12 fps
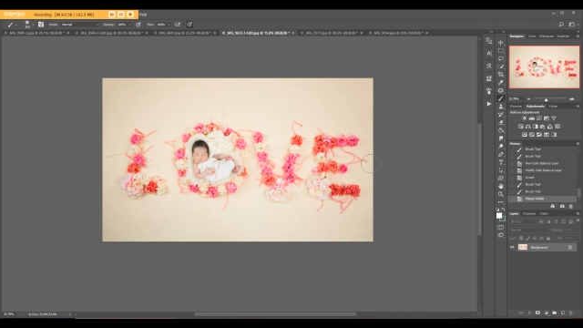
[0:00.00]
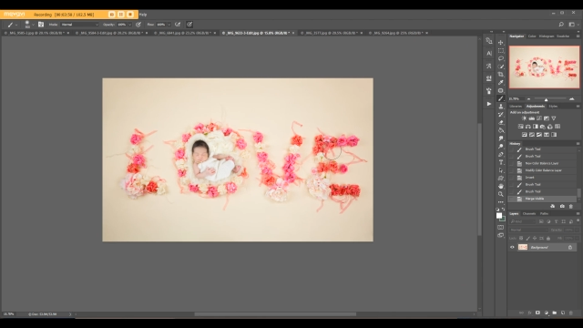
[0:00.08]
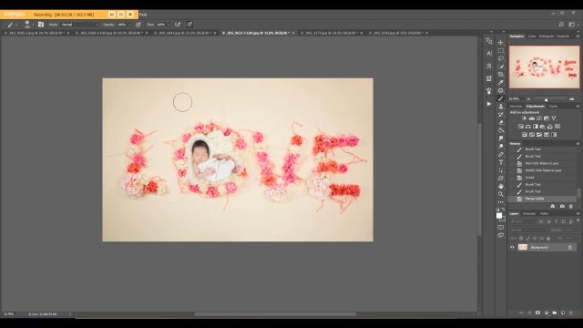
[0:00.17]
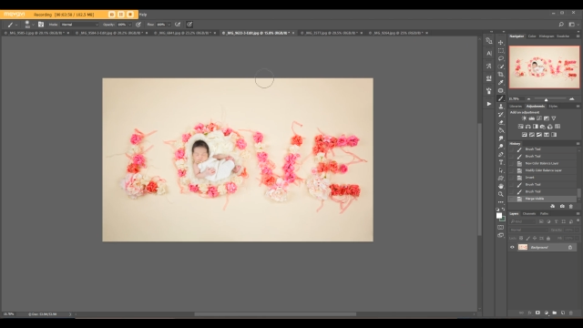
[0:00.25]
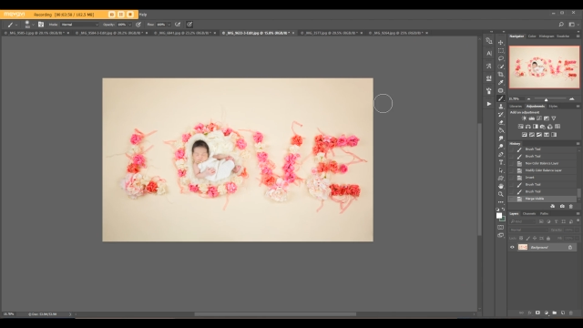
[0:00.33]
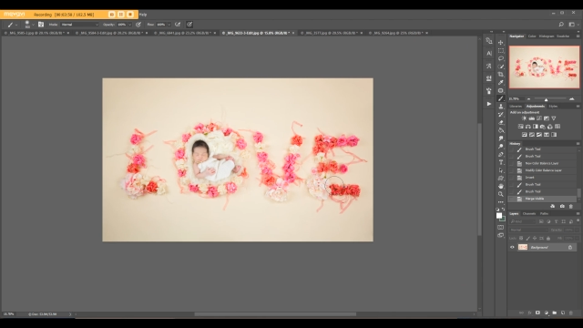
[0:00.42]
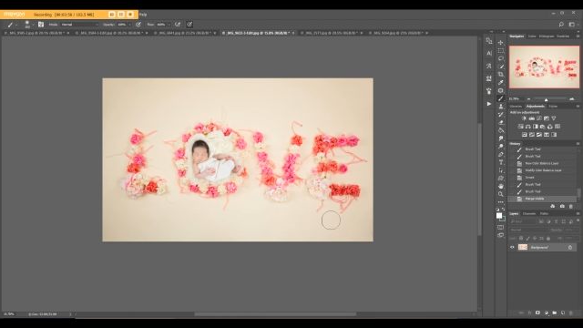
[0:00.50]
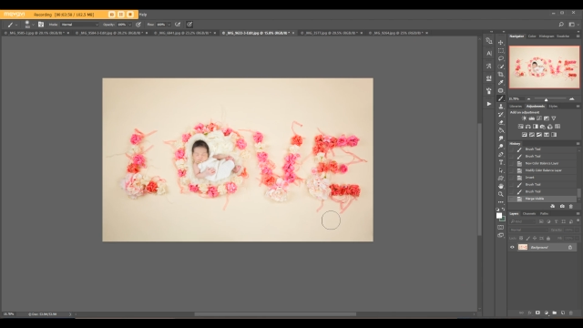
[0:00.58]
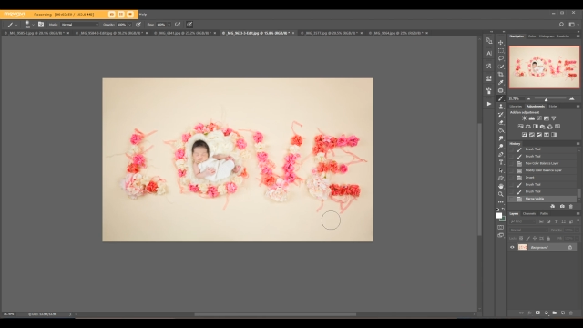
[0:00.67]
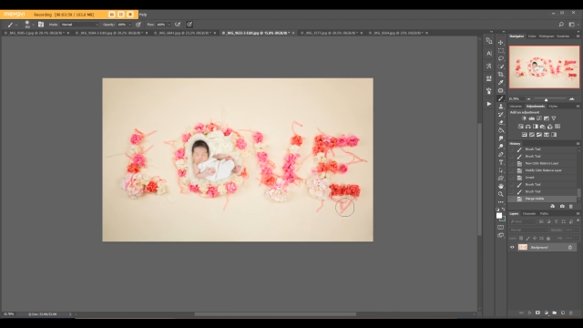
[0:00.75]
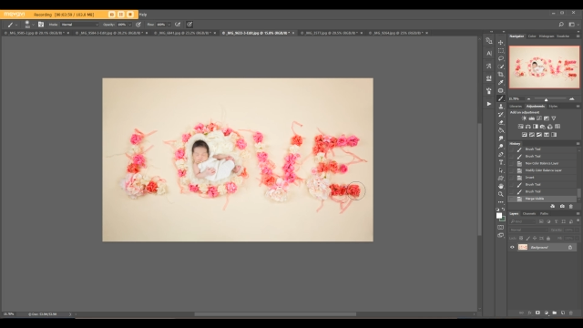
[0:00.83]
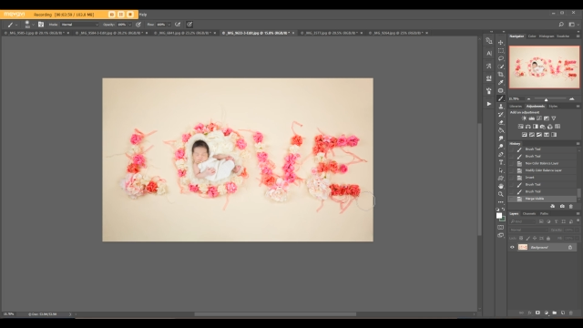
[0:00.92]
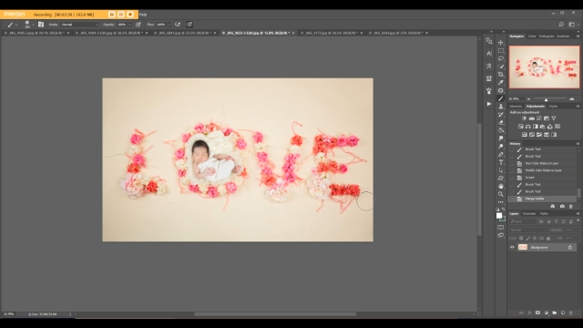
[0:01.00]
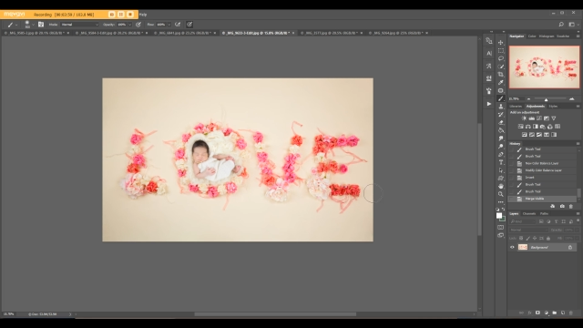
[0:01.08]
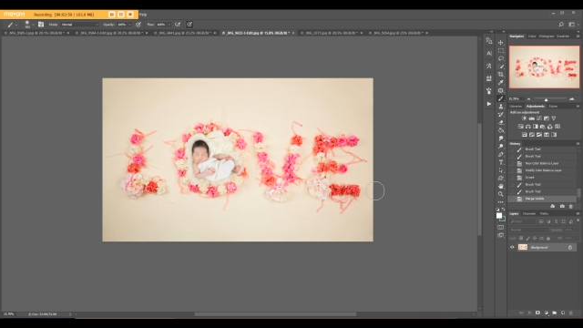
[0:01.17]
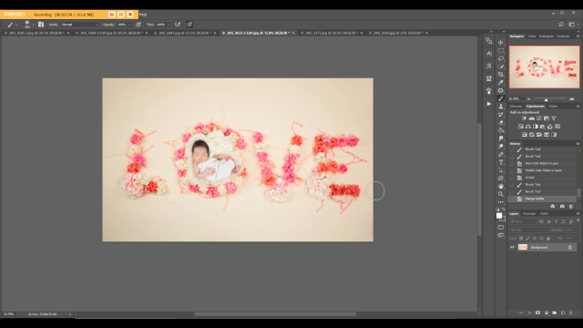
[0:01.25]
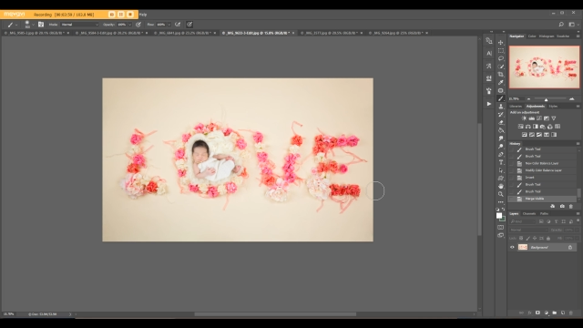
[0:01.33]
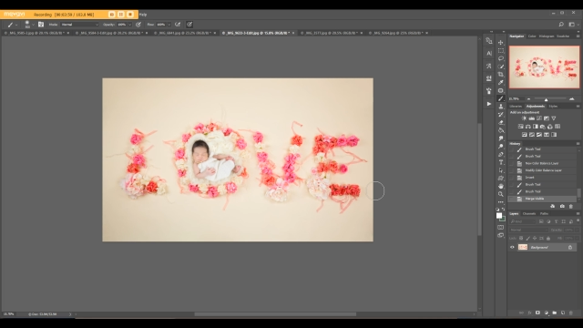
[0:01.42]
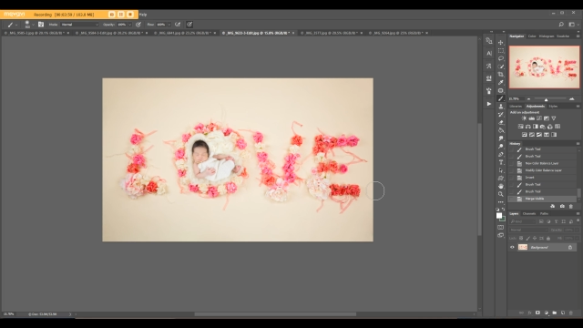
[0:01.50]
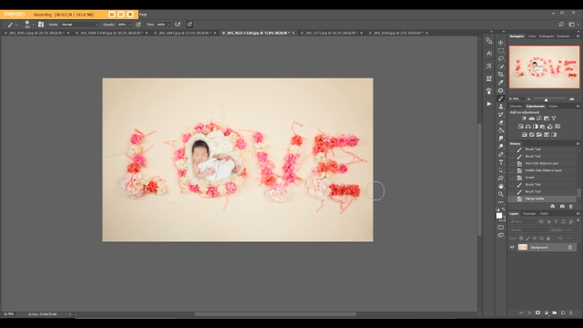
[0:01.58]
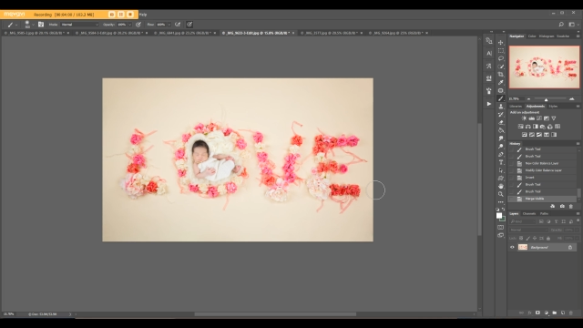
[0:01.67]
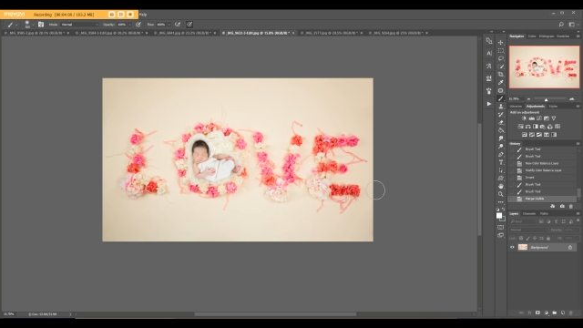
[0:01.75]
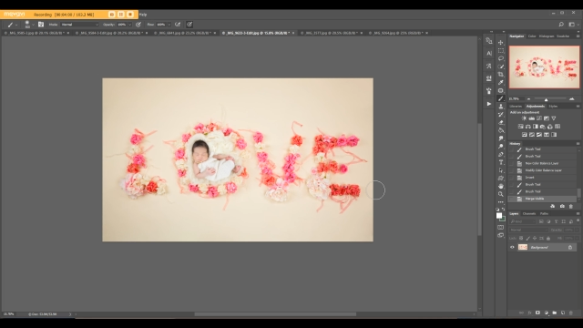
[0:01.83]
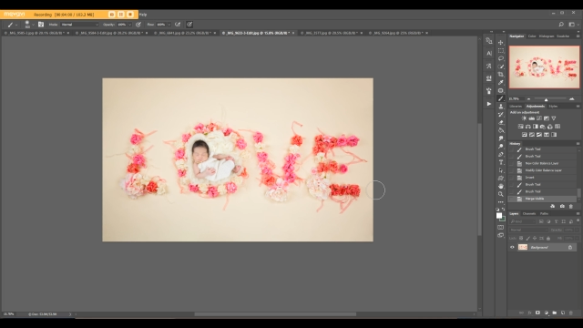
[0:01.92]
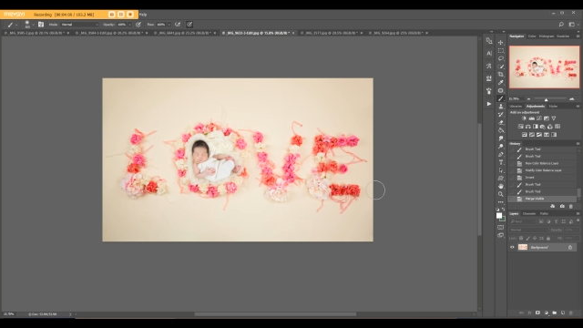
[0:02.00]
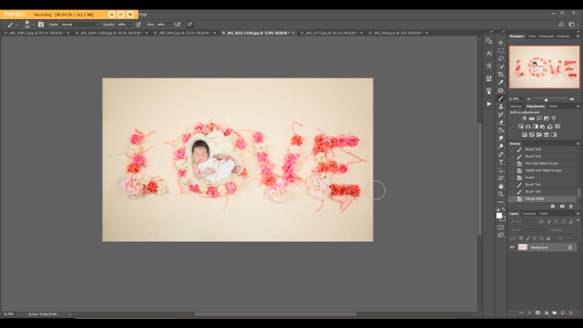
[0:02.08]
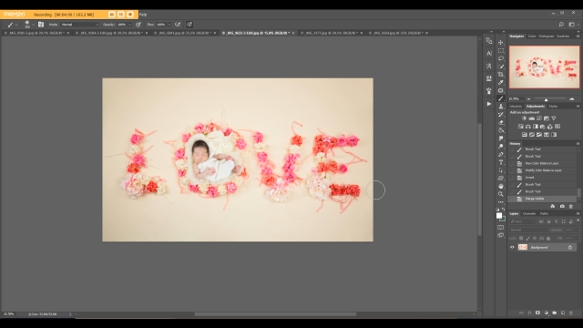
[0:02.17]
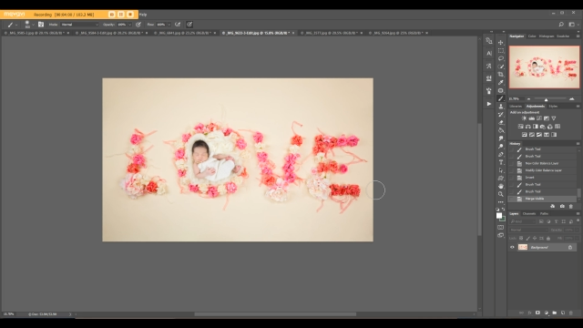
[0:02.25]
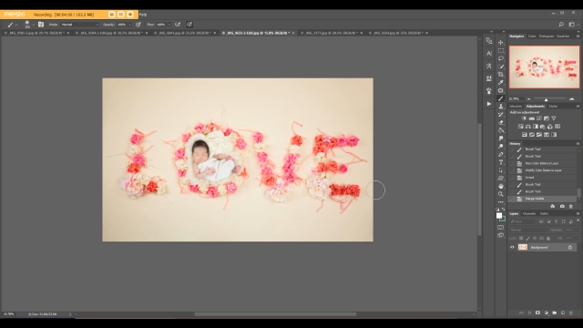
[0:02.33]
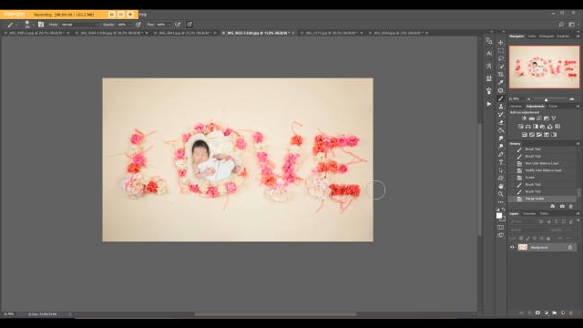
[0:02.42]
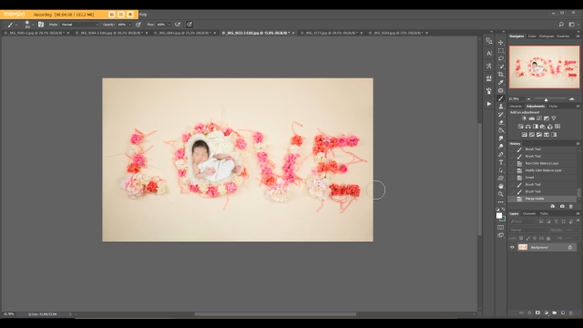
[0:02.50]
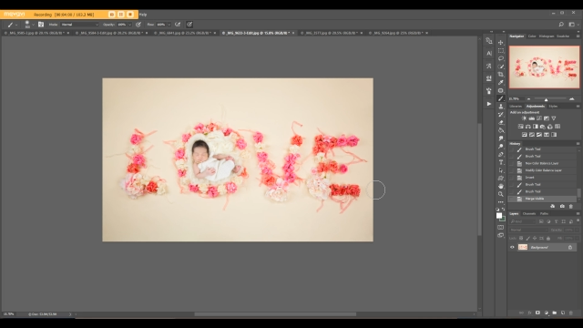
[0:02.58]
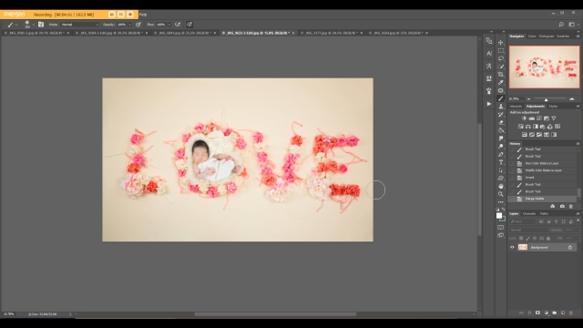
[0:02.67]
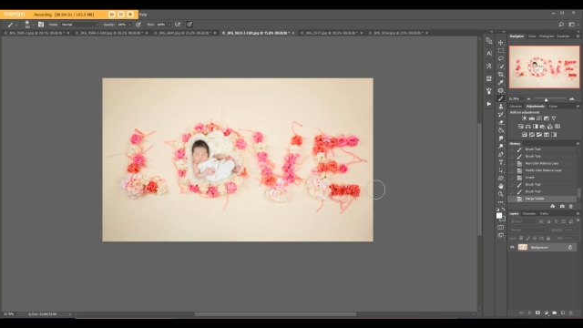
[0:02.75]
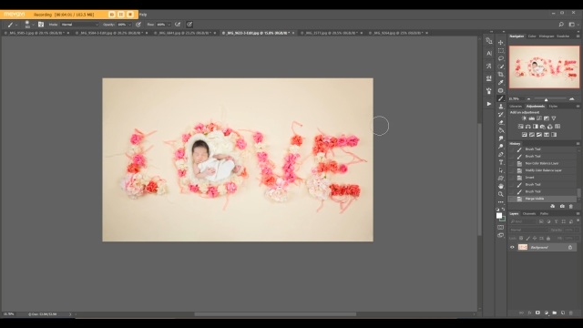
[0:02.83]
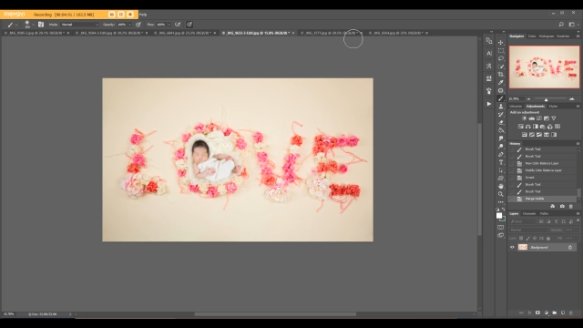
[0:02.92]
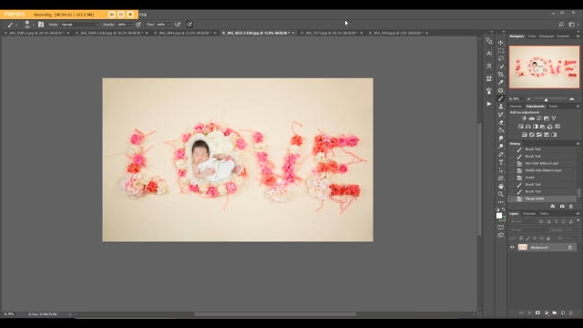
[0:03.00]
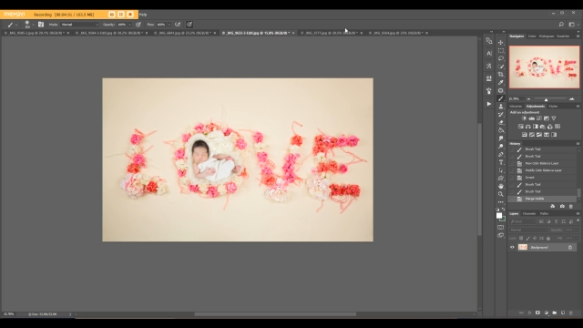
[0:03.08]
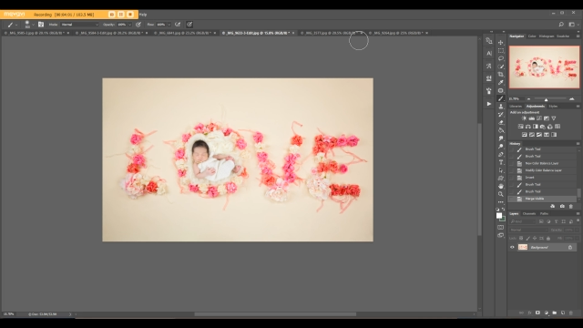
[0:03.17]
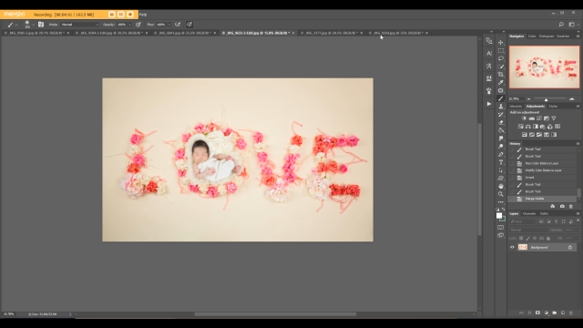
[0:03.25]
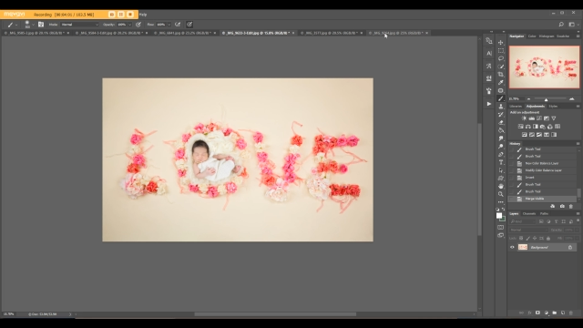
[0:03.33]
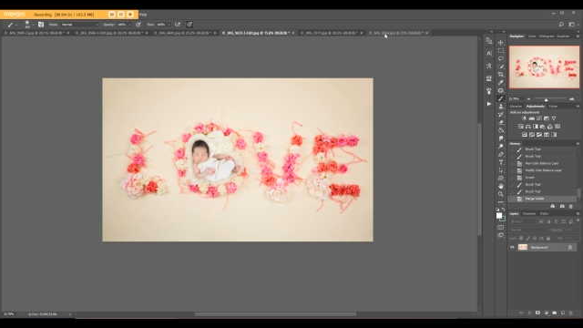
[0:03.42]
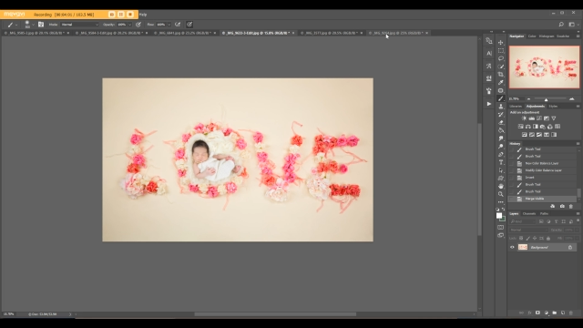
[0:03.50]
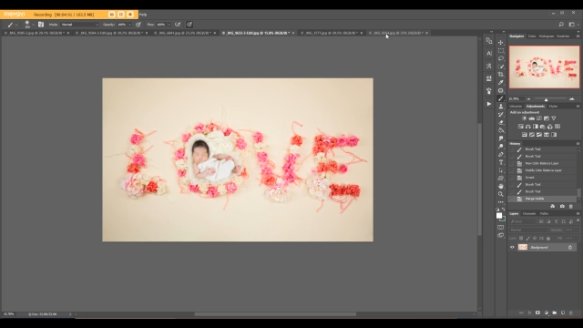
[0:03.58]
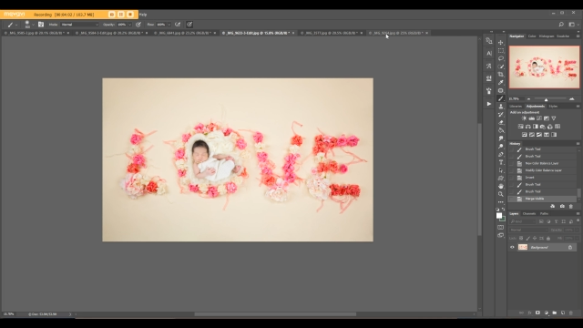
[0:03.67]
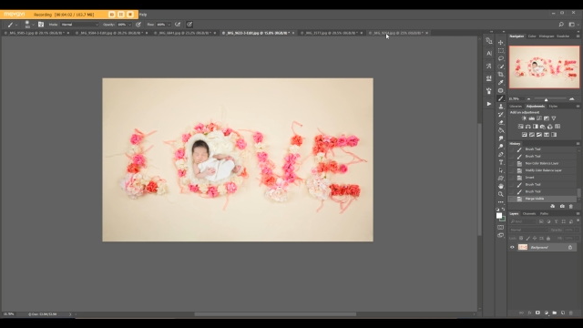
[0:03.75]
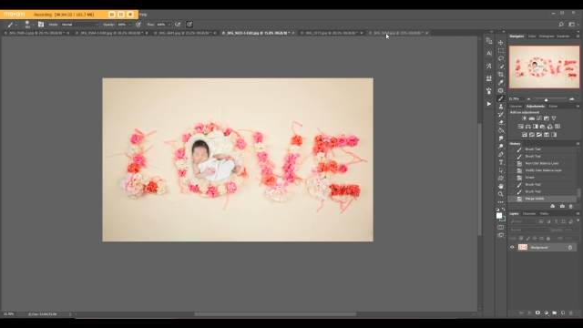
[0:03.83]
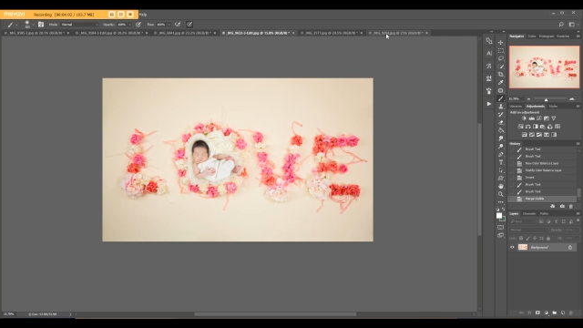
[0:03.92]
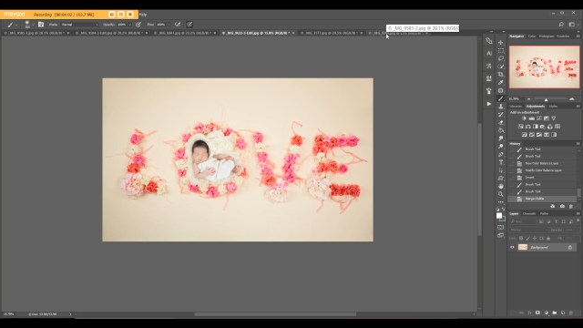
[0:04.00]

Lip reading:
(no speaker visible)